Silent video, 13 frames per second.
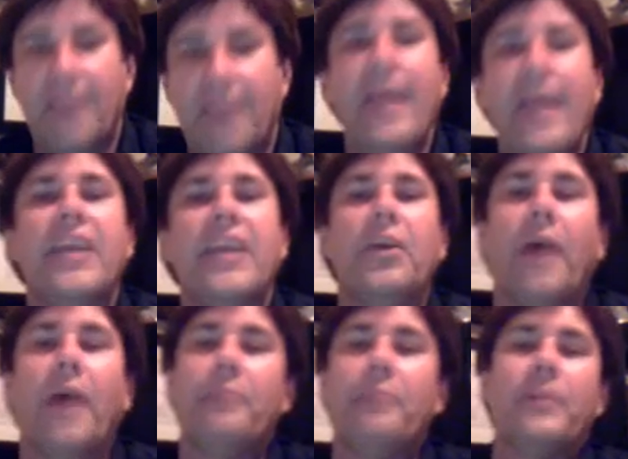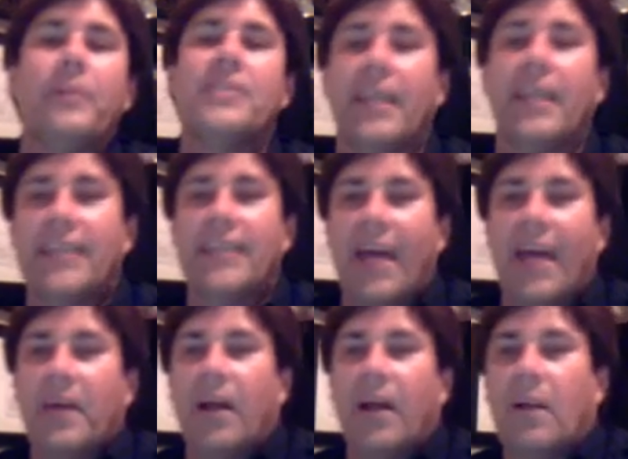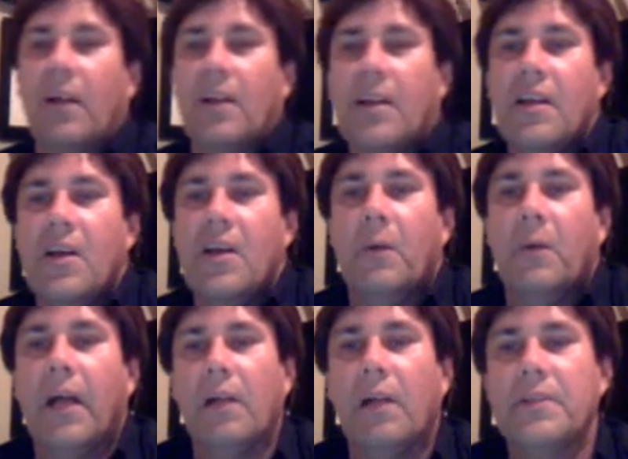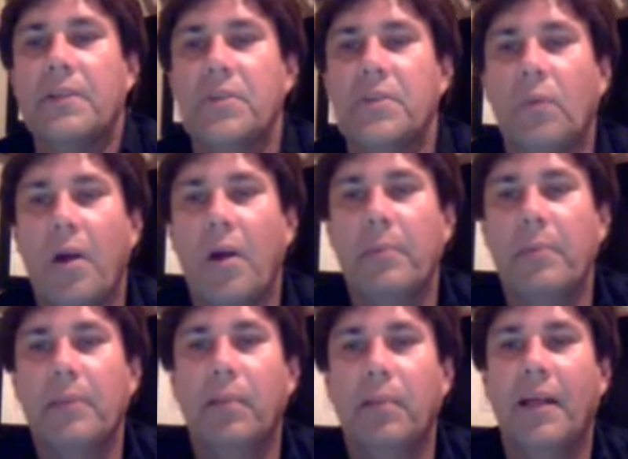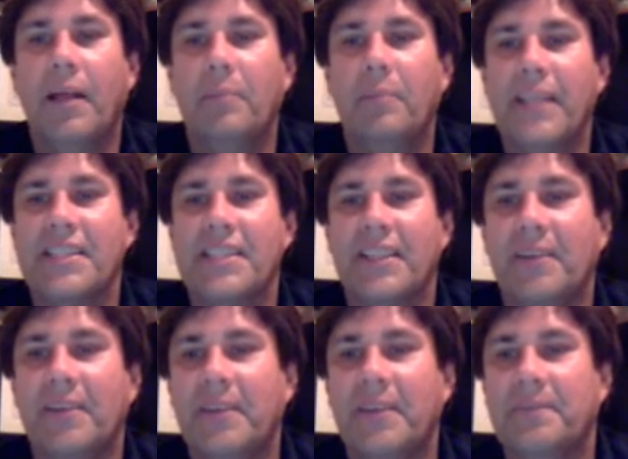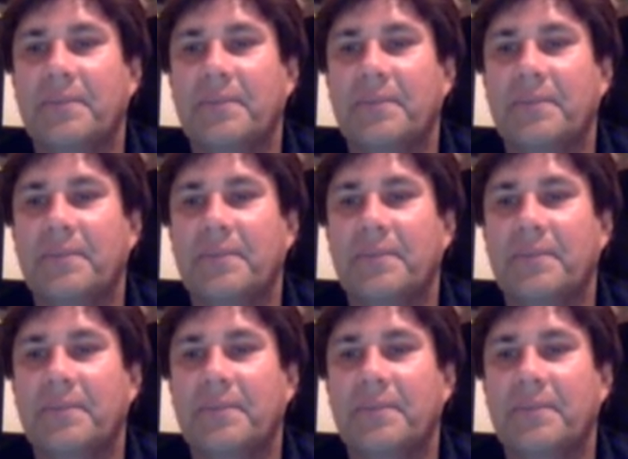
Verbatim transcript: Thank you. I appreciate that. We all we always want to be a, a blessing, don't we?